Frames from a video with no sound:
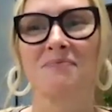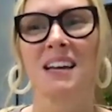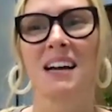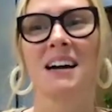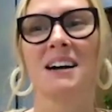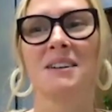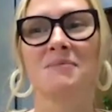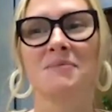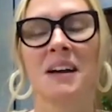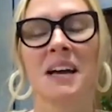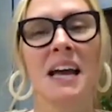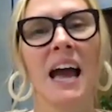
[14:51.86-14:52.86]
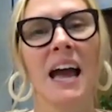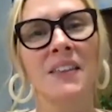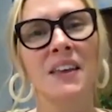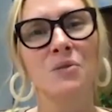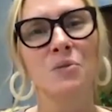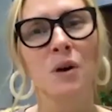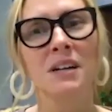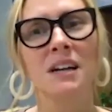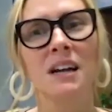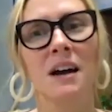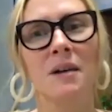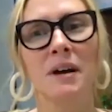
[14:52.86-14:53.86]
And then what
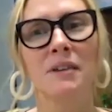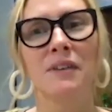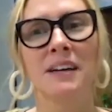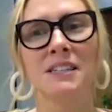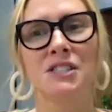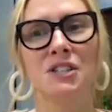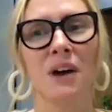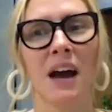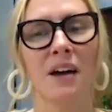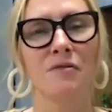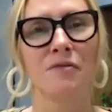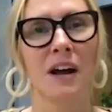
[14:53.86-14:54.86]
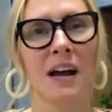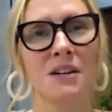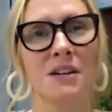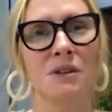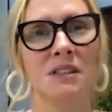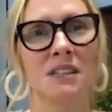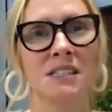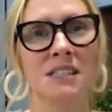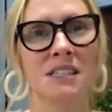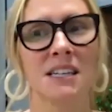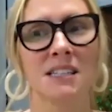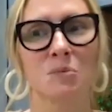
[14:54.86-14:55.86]
advice do you have for anyone
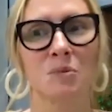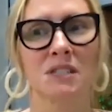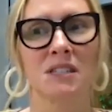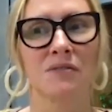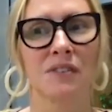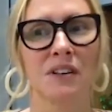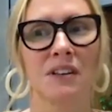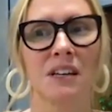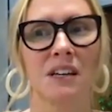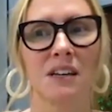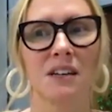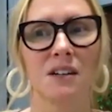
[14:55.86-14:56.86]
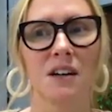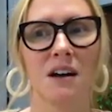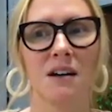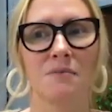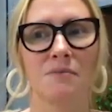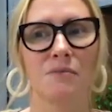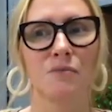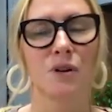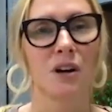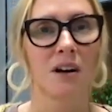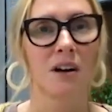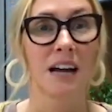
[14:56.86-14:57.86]
listening specifically
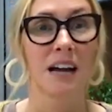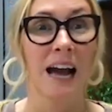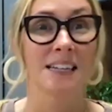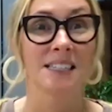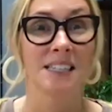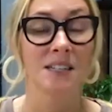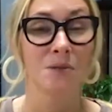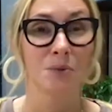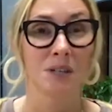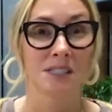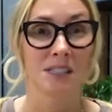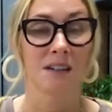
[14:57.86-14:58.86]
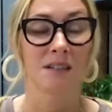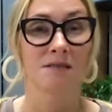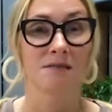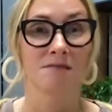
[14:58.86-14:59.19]
regarding IT resale?